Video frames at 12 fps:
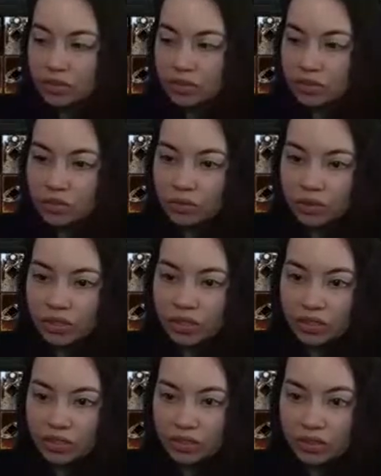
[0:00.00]
So we
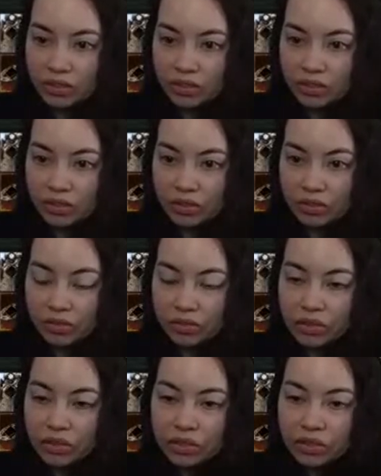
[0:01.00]
have...
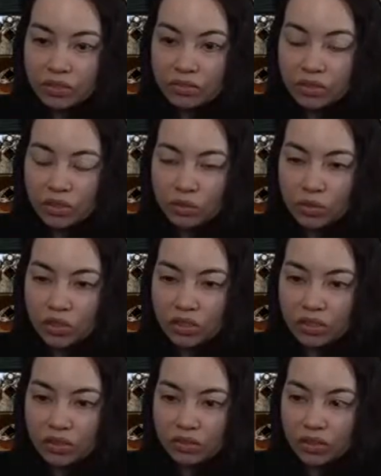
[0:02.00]
Which
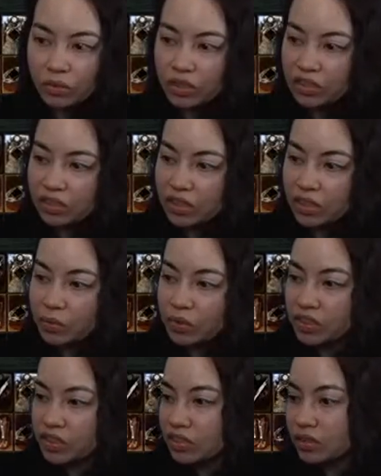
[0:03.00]
one do I want?
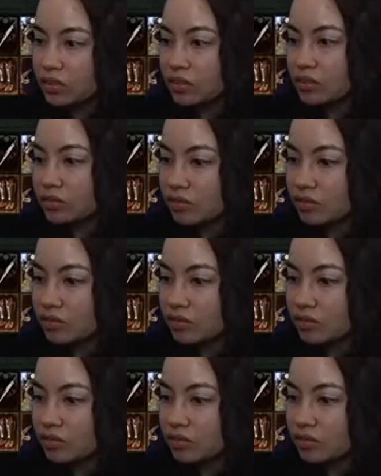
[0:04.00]
Amulets.